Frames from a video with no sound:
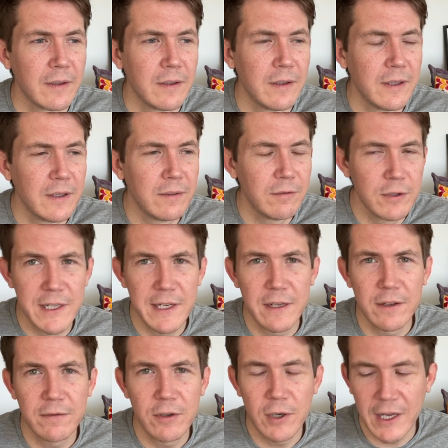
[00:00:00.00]
the routine
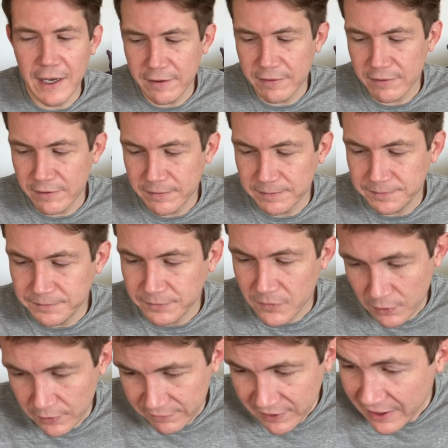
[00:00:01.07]
of your life,
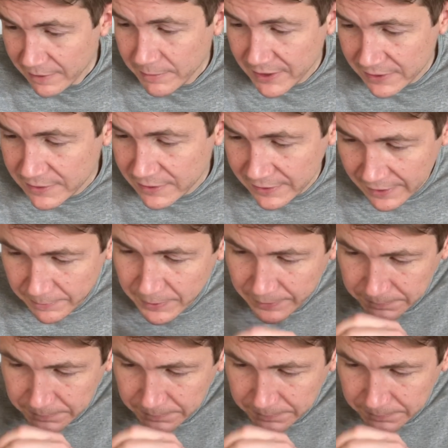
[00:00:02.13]
your environment, yep.